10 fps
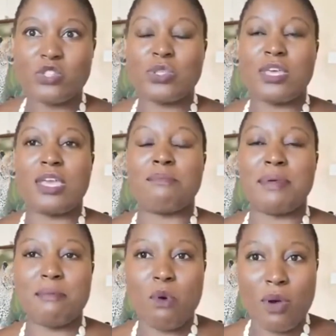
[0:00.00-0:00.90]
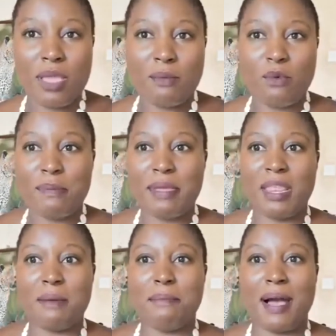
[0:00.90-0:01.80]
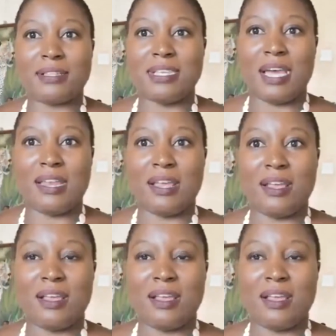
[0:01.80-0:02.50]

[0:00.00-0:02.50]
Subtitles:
so there can be more women impacted,